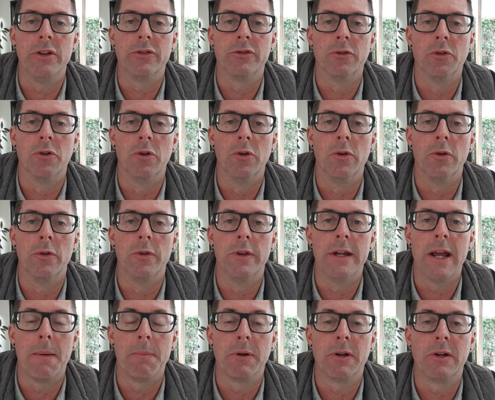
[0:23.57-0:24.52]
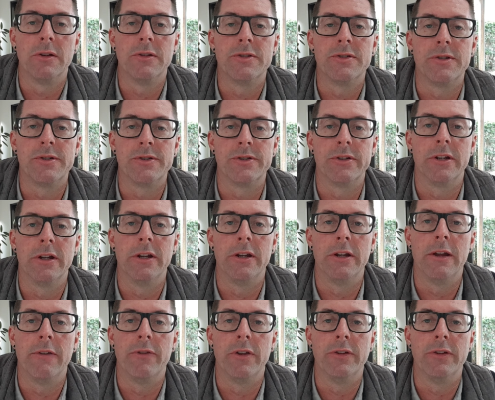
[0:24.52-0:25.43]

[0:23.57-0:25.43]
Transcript: through the applicants to see if